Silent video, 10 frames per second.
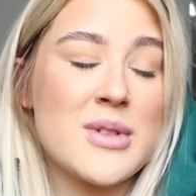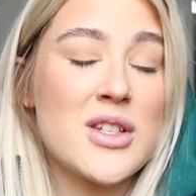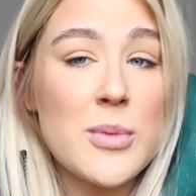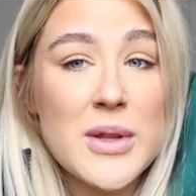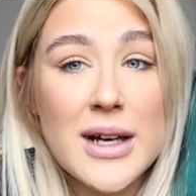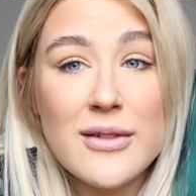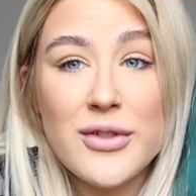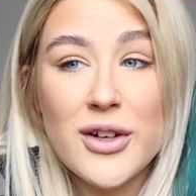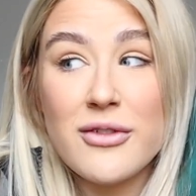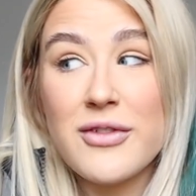I'm super
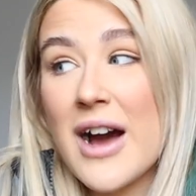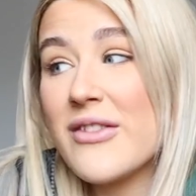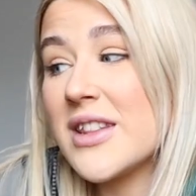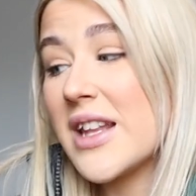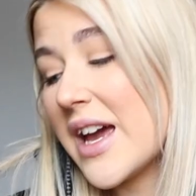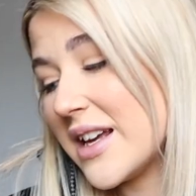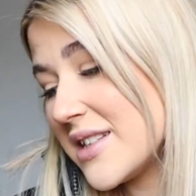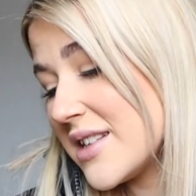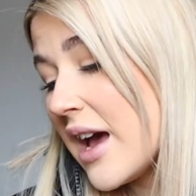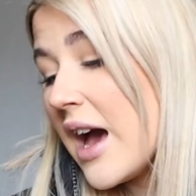thankful for having
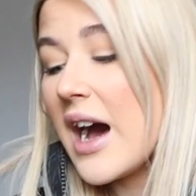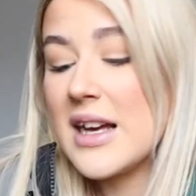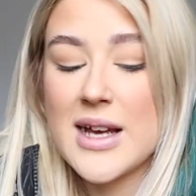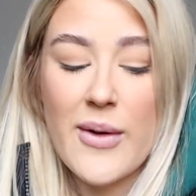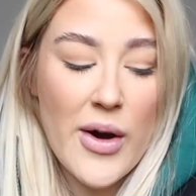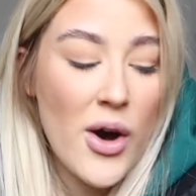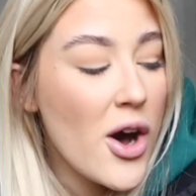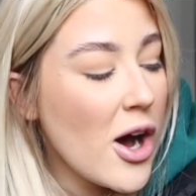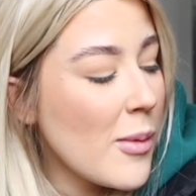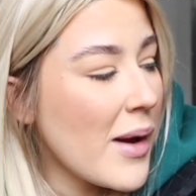this as our
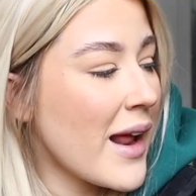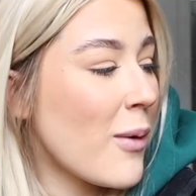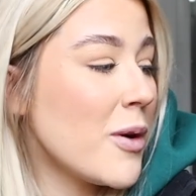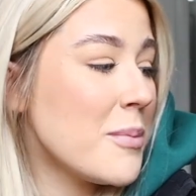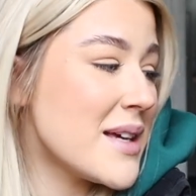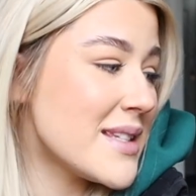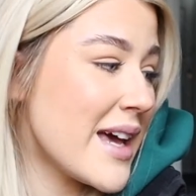home and I will miss